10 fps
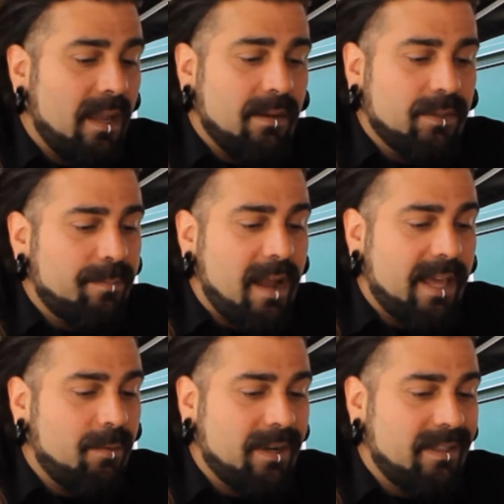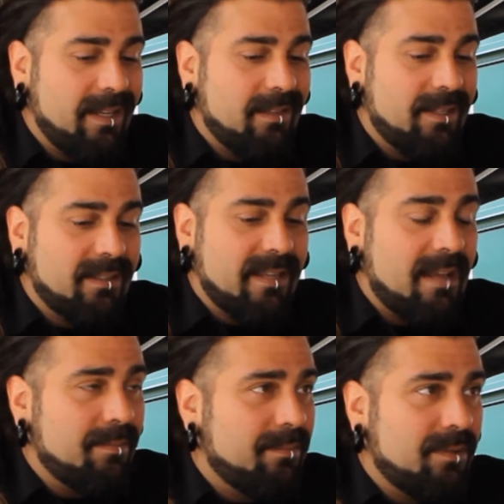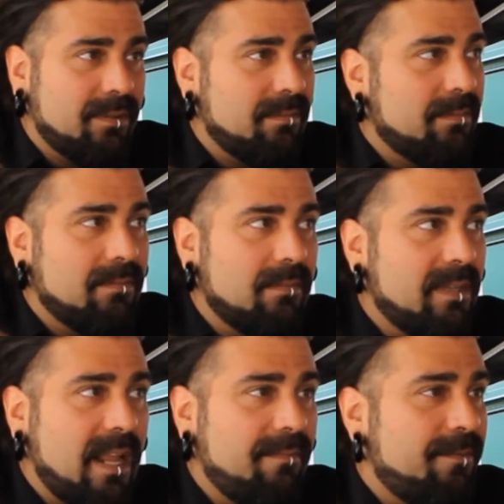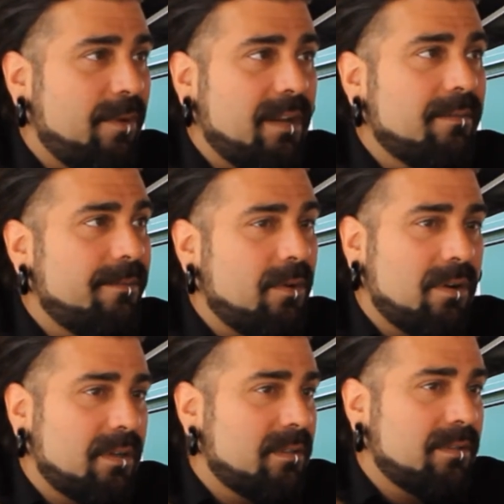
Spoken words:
And it was probably one of the easiest albums that I've written for.